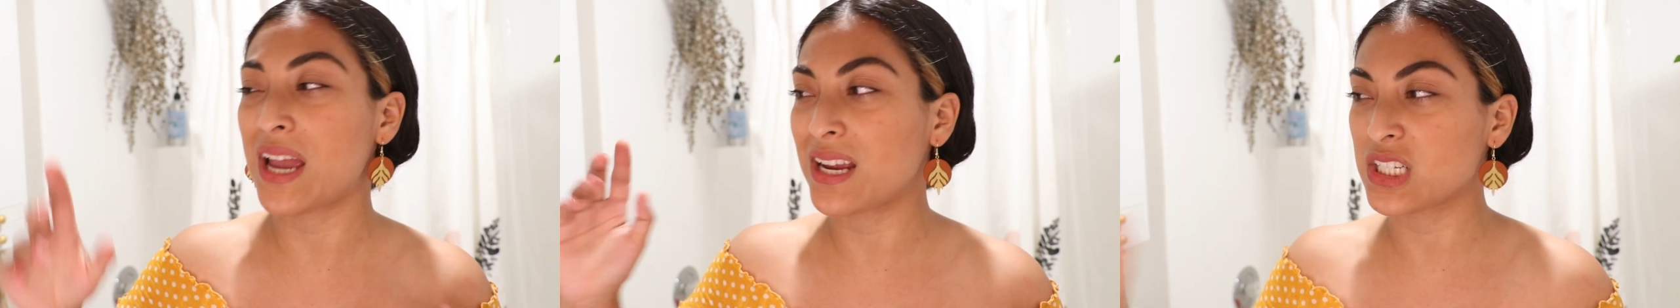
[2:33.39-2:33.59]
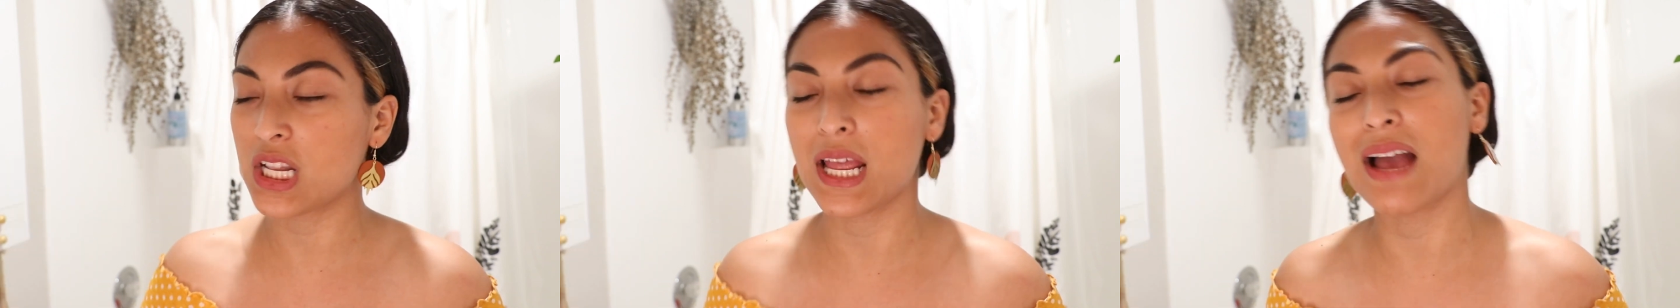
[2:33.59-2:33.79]

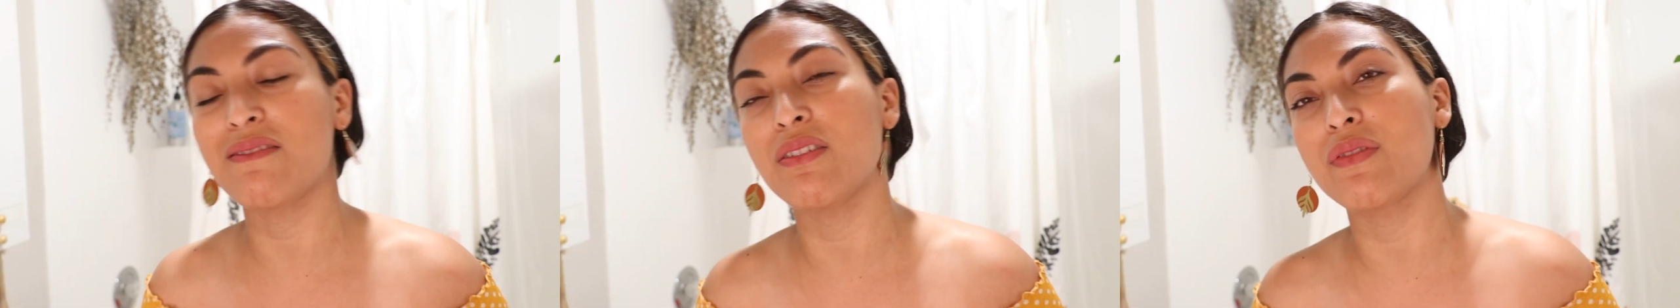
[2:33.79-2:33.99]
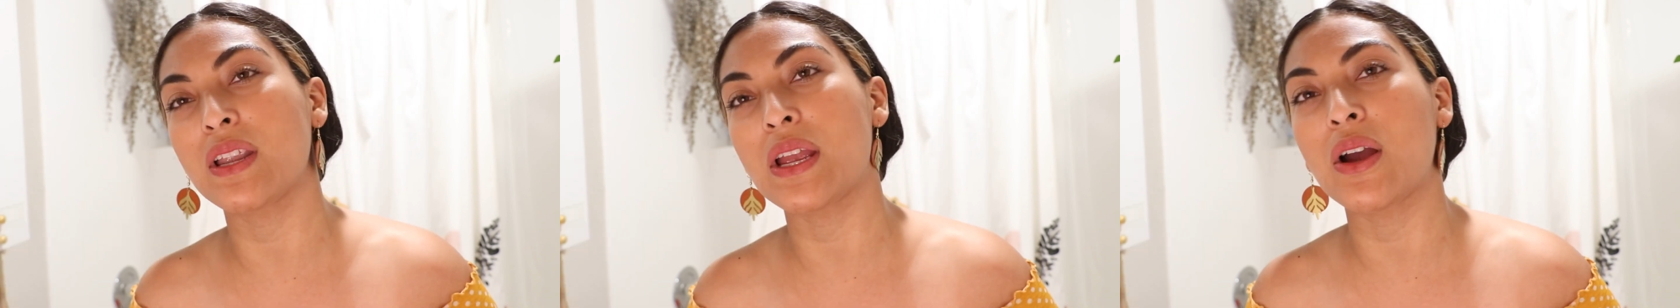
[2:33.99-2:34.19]
I actually
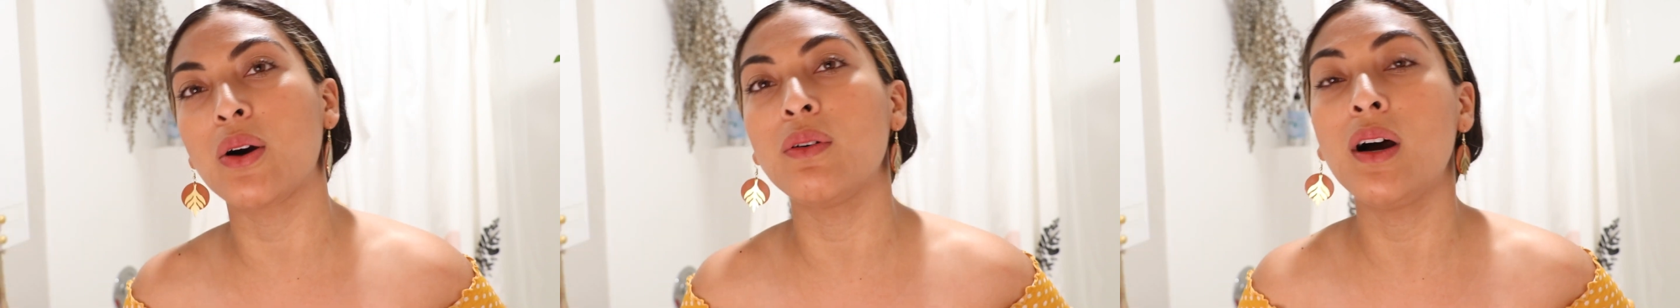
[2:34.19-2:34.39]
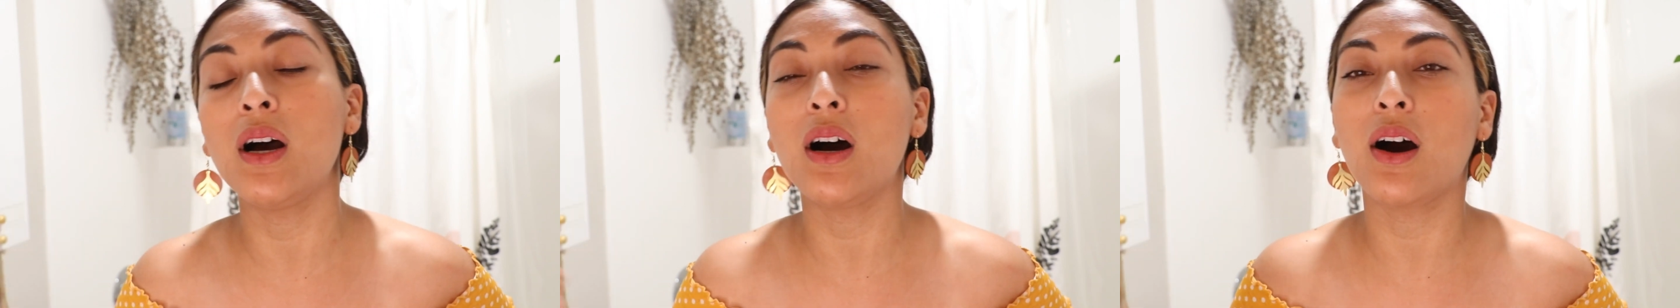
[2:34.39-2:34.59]
have a
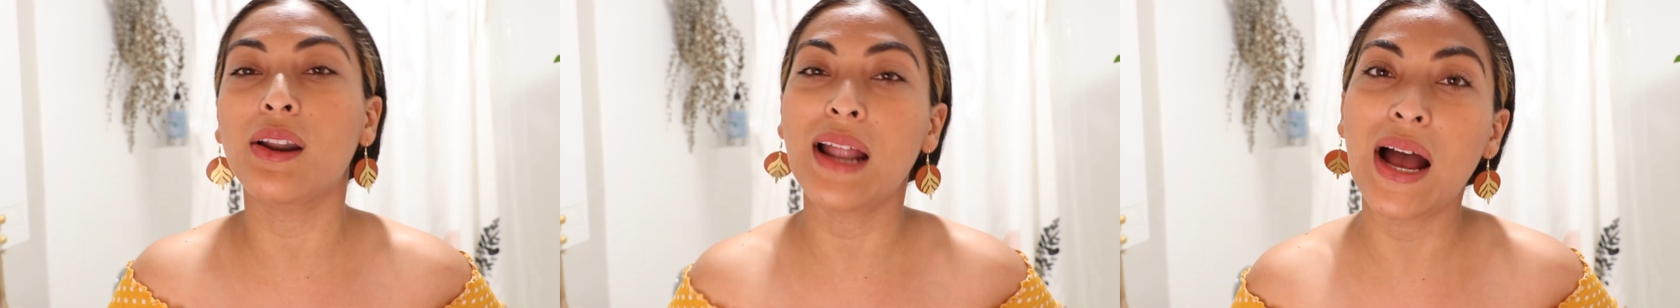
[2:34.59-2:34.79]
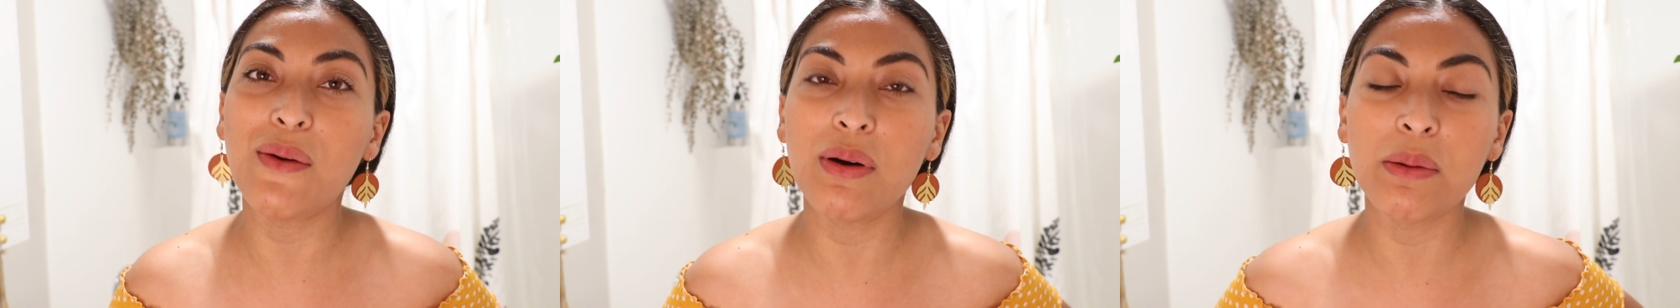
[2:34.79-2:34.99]
video on
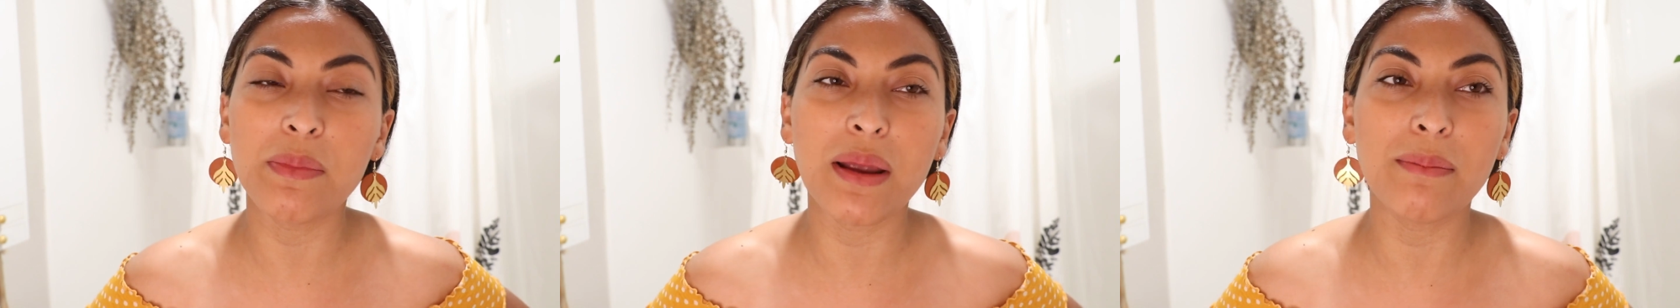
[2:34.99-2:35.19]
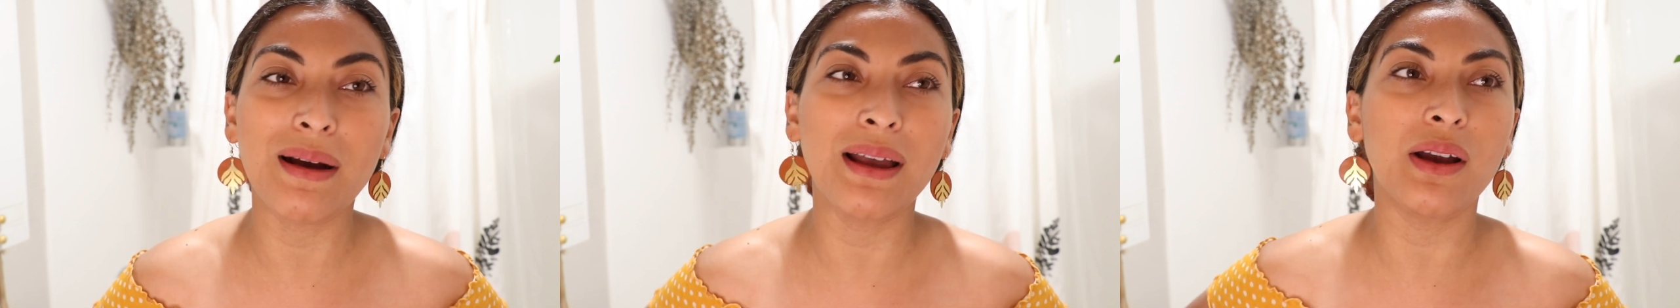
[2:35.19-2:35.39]
how I
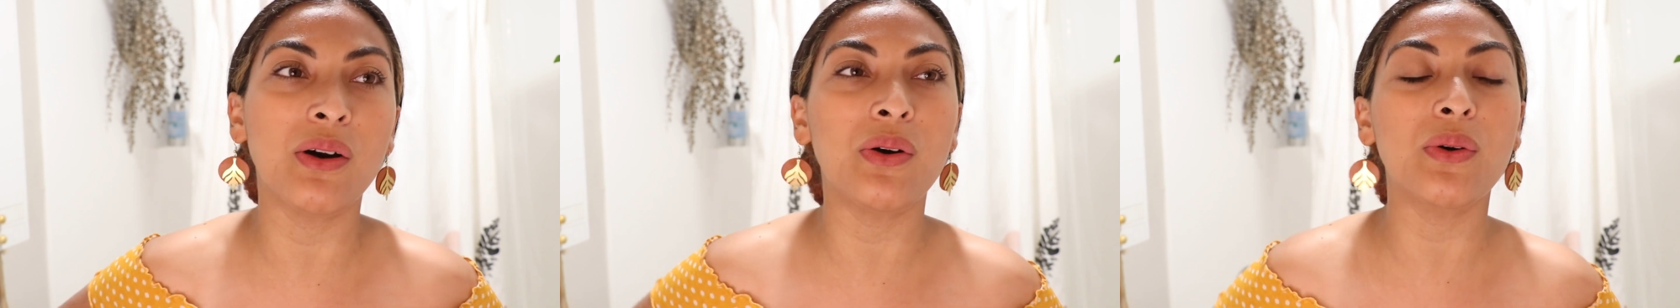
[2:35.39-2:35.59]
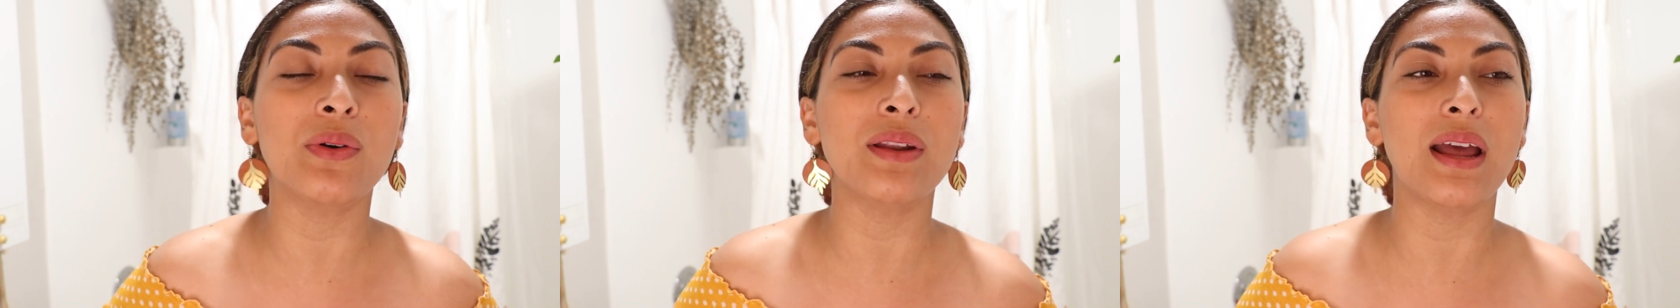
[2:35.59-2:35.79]
made my
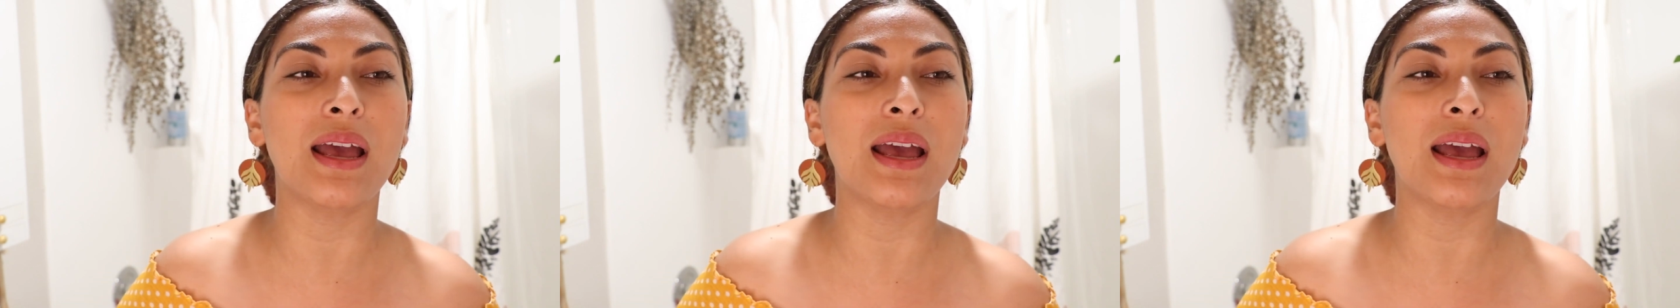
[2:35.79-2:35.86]
own